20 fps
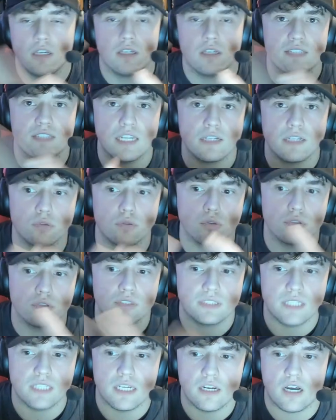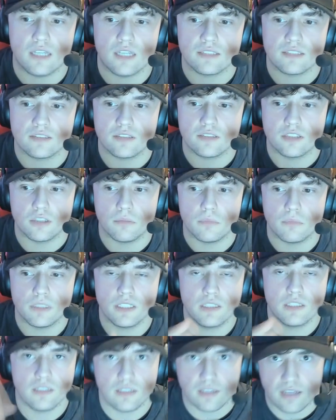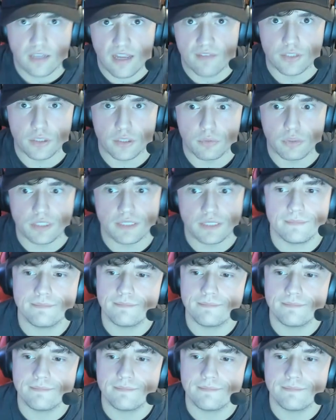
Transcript: Stay cool, stay awesome. Have a good one.